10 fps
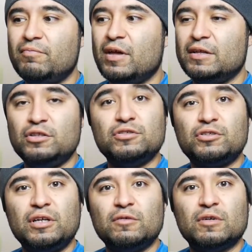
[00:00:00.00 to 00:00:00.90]
a new
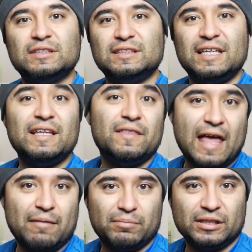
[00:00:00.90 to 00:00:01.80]
screen wasn't in
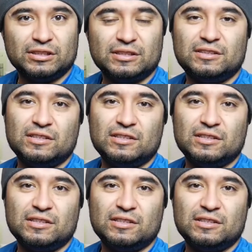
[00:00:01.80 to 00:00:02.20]
that budget.